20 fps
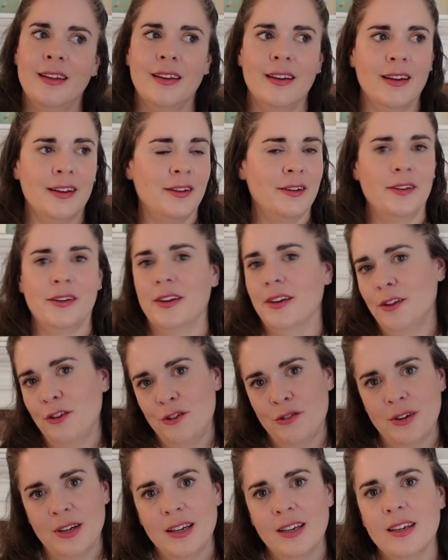I can't cut in
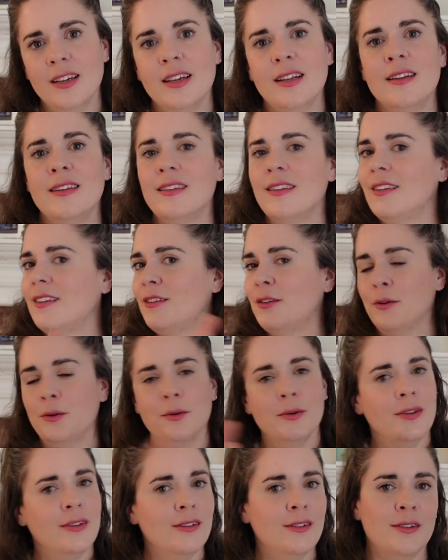straight lines, so it
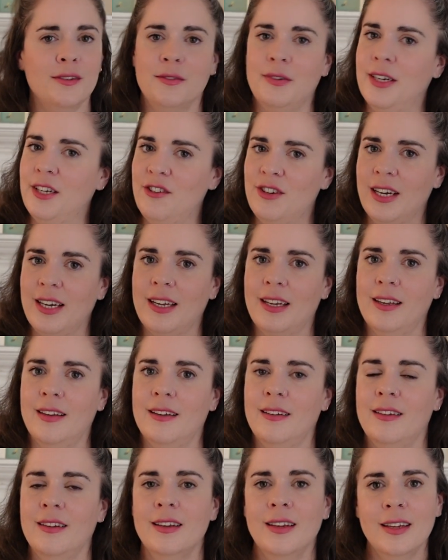always looks very
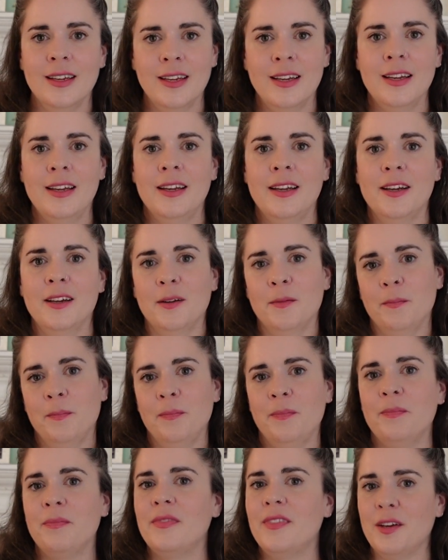jagged.
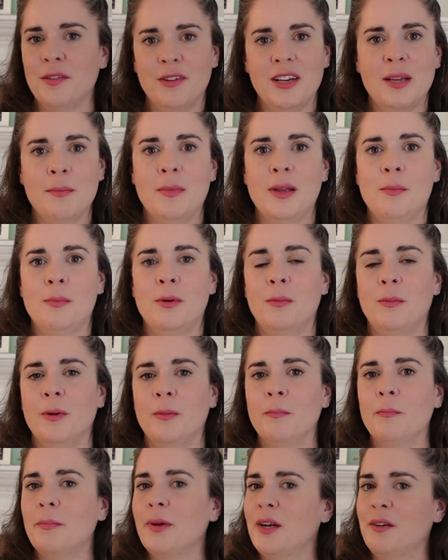Definitely a me
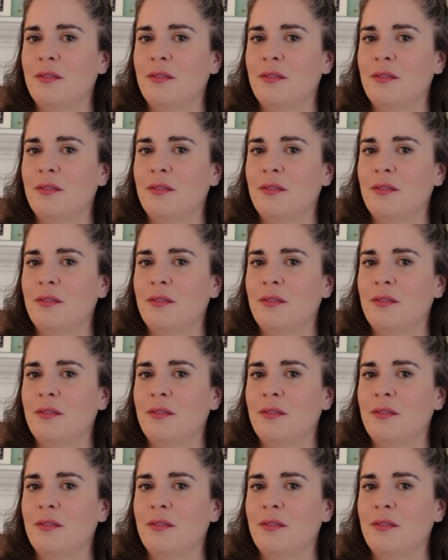problem, but I